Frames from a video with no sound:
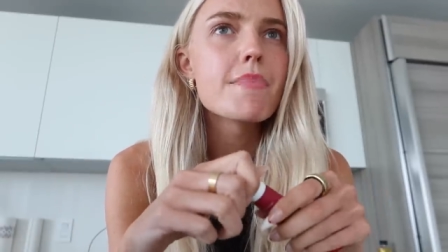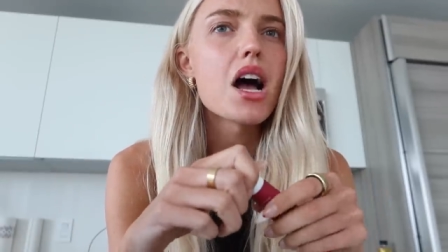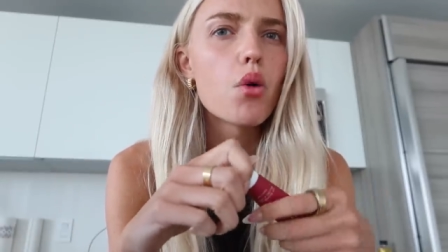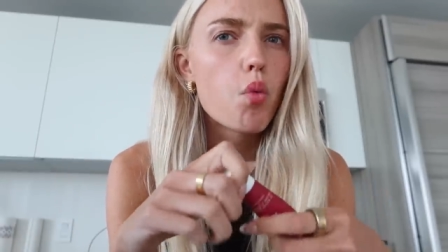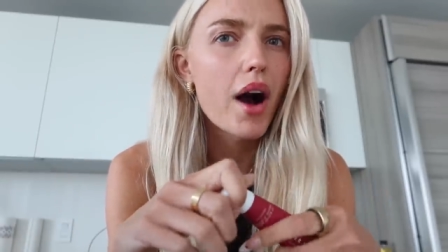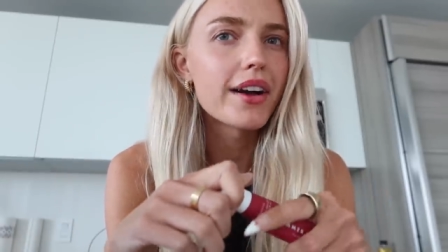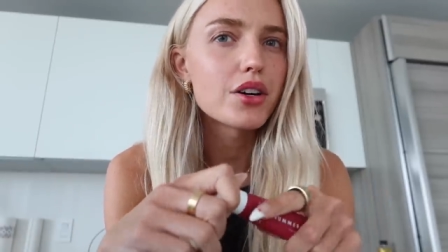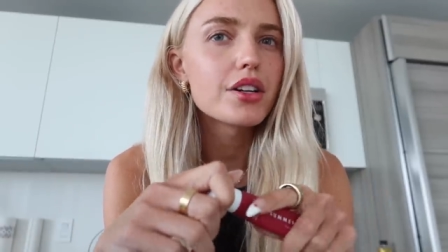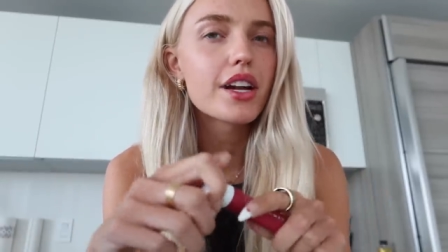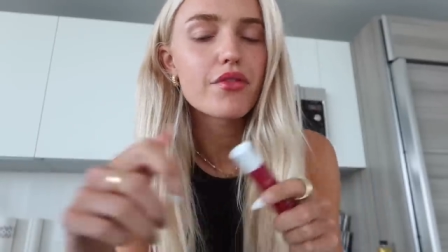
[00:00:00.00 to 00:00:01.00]
a
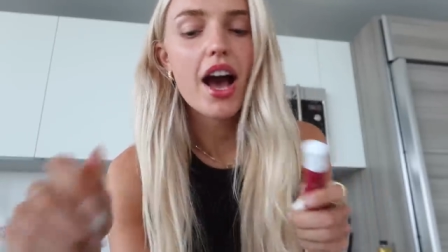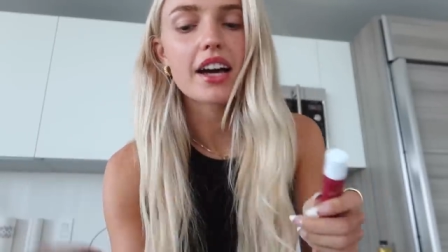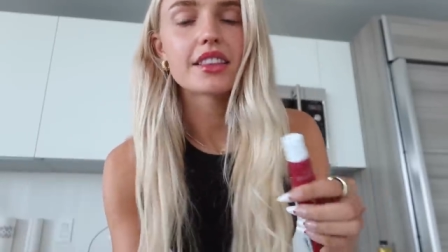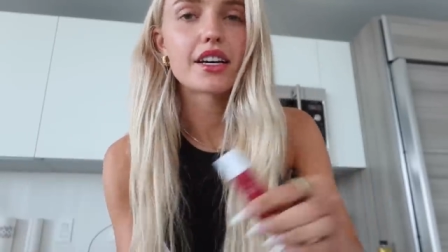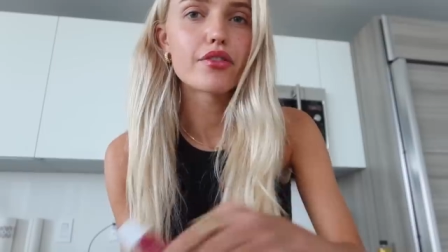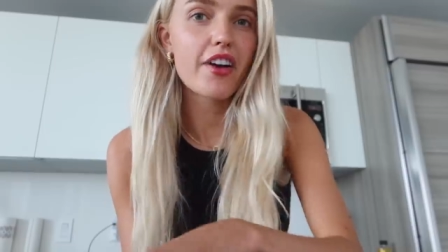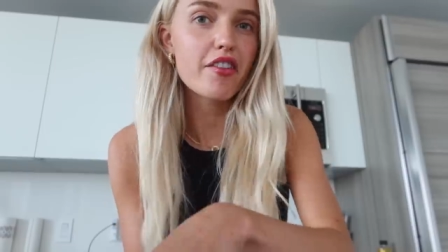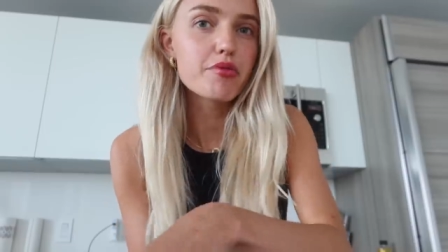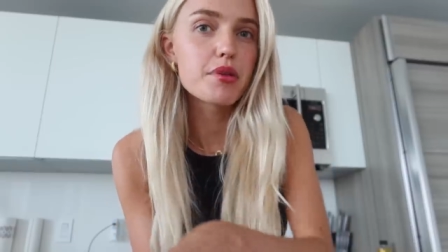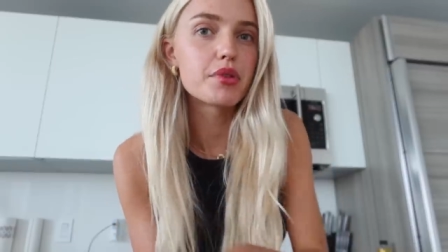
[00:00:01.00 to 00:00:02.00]
while, and I've had like
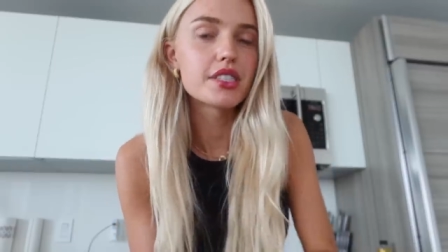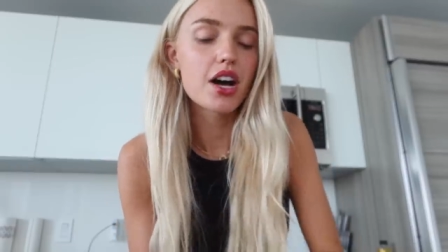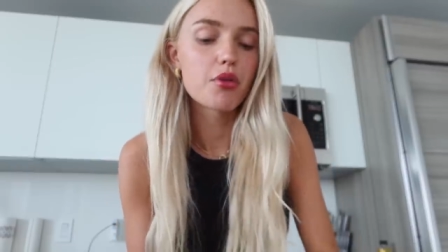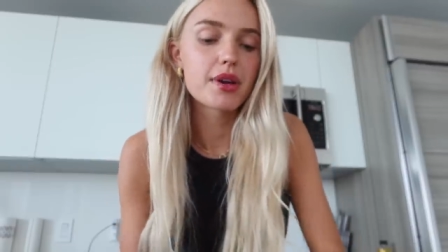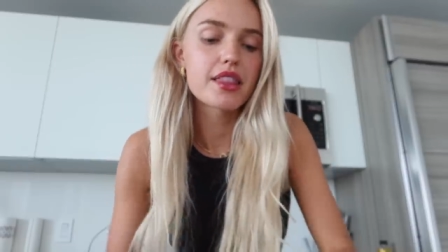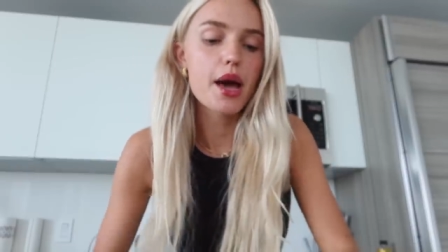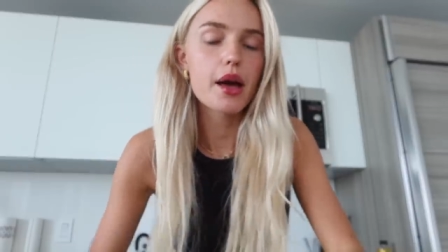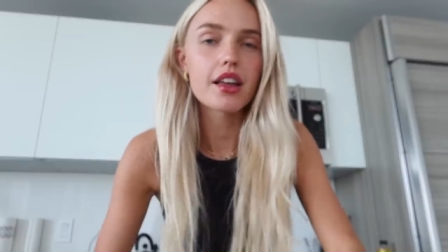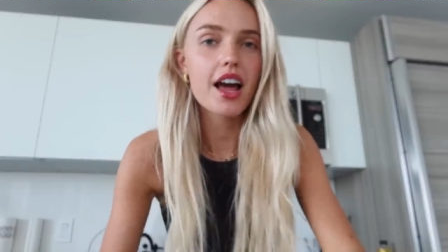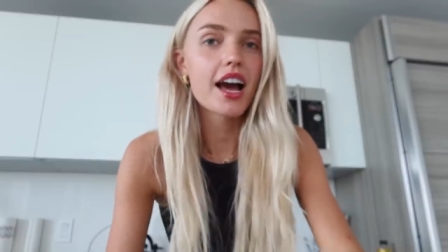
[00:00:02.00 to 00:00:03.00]
5 people tell me that